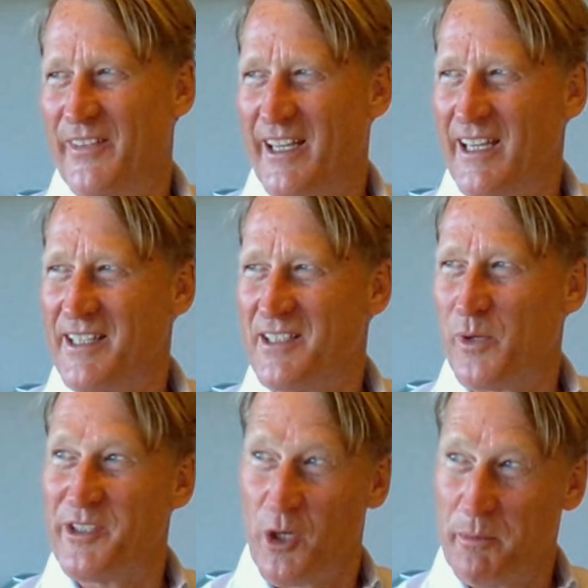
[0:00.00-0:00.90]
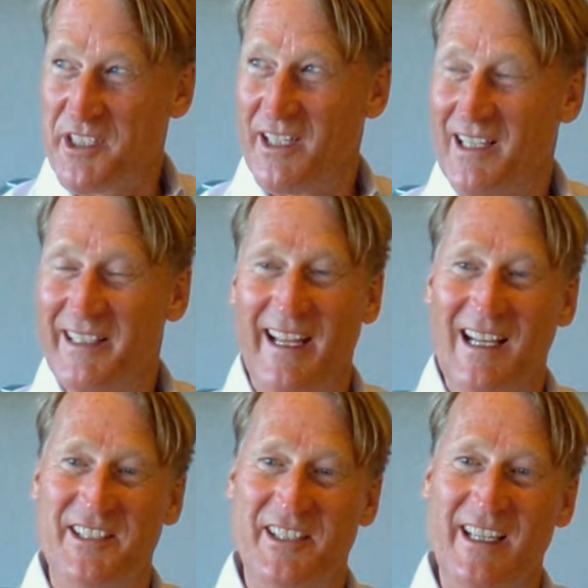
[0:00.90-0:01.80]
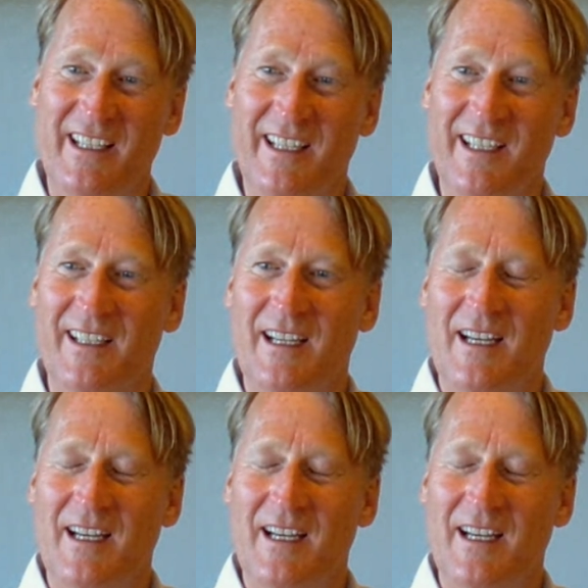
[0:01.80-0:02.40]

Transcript: And we're domiciled in Helsinki,